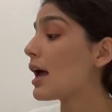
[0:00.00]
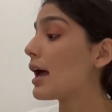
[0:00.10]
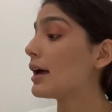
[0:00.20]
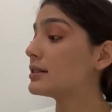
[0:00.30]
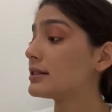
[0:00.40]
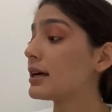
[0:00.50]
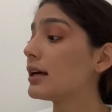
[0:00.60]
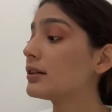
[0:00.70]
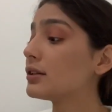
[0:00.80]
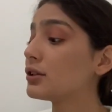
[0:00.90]
And
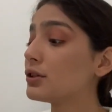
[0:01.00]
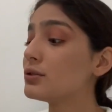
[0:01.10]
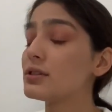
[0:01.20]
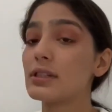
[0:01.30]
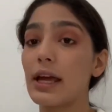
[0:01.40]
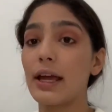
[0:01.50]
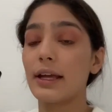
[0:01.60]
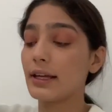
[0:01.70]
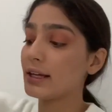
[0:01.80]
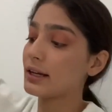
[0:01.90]
then you
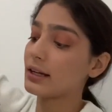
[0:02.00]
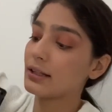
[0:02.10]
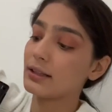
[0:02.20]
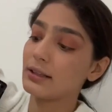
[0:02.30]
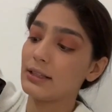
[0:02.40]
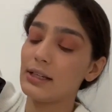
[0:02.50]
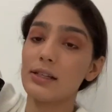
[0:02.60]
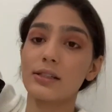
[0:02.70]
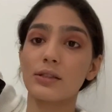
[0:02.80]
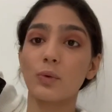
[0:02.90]
take
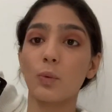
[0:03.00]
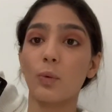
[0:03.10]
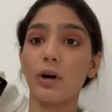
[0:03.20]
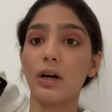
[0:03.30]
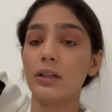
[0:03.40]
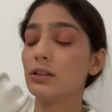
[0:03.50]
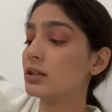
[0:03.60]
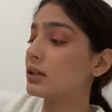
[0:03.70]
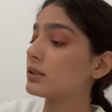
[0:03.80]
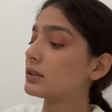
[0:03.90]
this
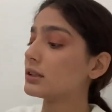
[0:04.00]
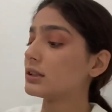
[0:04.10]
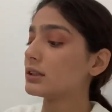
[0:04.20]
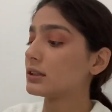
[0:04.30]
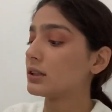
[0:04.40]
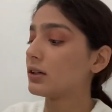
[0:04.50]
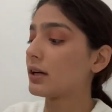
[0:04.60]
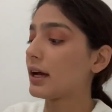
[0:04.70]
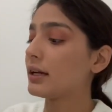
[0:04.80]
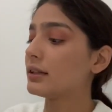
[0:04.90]
one,
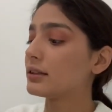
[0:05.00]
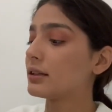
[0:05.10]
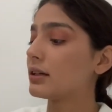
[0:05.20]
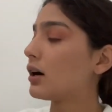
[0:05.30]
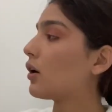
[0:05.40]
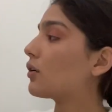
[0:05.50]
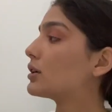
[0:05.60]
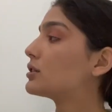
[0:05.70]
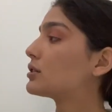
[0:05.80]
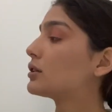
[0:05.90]
okay, the
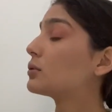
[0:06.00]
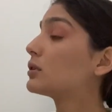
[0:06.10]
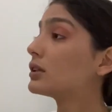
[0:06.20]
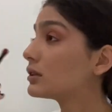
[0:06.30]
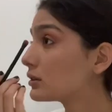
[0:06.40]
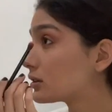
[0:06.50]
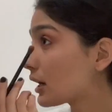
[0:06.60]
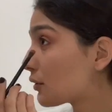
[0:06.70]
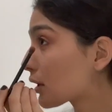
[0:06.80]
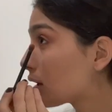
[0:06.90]
orangey one,
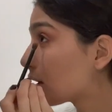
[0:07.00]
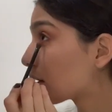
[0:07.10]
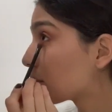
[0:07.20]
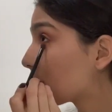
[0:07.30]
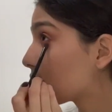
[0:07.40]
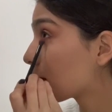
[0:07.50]
terracotta one,